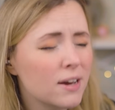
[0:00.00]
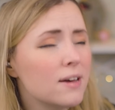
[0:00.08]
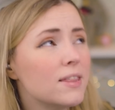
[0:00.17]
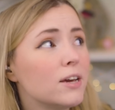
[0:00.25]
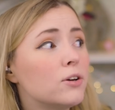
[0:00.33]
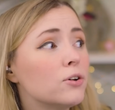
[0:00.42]

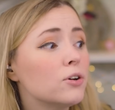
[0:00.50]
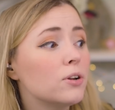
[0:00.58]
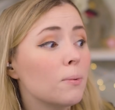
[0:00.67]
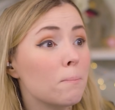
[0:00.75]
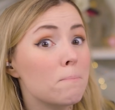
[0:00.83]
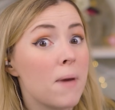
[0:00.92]
They
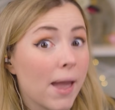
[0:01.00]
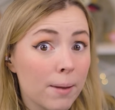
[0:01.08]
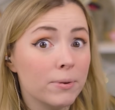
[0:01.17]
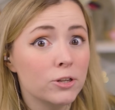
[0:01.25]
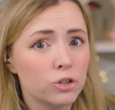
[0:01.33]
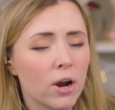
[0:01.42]
could
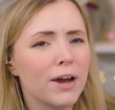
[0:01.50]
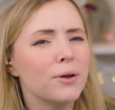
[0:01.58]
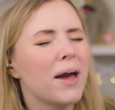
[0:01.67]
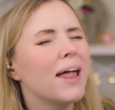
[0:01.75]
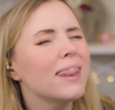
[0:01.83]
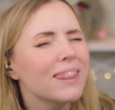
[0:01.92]
maybe try
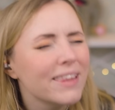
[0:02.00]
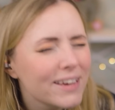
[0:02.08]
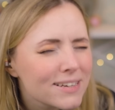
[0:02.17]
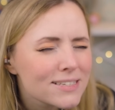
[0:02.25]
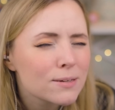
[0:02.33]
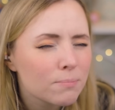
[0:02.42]
to at
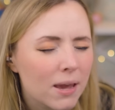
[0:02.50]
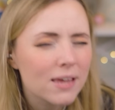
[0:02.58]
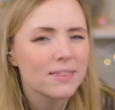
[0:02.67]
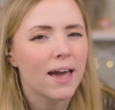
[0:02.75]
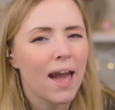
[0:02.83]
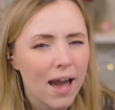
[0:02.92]
least make
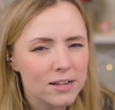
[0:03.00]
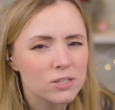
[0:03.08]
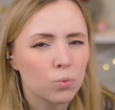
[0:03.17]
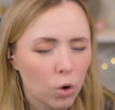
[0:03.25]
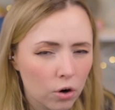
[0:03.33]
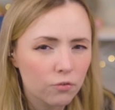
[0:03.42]
the hats
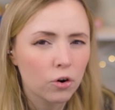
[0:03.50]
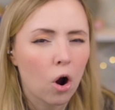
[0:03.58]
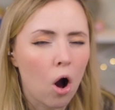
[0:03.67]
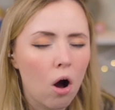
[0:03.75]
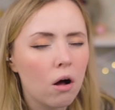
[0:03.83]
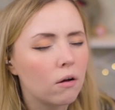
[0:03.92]
work for
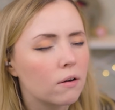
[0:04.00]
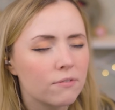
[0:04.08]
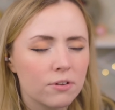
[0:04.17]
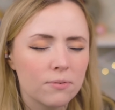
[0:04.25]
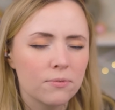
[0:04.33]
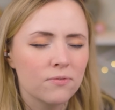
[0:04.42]
all of
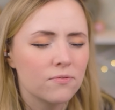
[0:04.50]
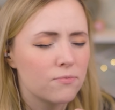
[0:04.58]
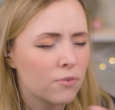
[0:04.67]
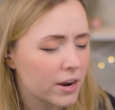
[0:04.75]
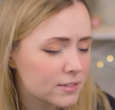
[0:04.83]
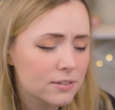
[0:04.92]
the
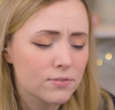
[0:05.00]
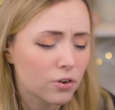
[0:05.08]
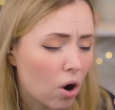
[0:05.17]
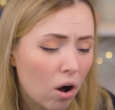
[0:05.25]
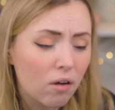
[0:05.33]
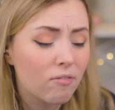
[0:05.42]
races,
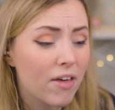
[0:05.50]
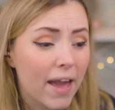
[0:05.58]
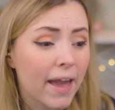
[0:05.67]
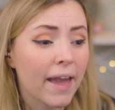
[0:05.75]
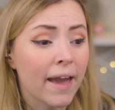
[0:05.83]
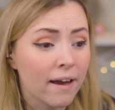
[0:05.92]
for all of the
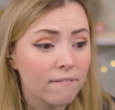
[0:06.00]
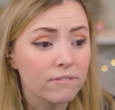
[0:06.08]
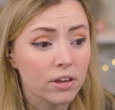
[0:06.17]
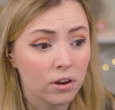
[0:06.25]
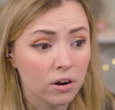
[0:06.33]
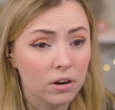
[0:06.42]
AF
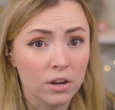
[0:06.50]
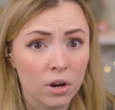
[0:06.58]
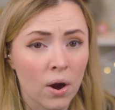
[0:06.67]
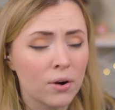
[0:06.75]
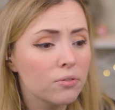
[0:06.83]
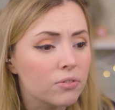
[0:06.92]
gear.
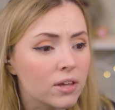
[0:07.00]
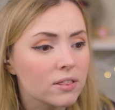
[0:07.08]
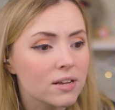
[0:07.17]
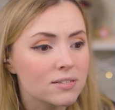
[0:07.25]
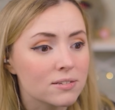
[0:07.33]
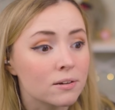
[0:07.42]
I don't think
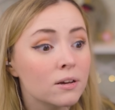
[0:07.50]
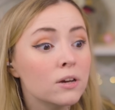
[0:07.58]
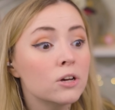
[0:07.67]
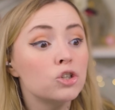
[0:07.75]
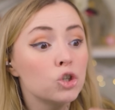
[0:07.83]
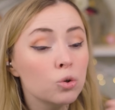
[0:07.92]
that's
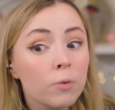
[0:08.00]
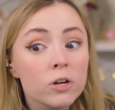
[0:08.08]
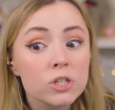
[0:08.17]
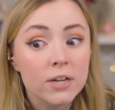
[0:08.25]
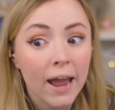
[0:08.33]
too much to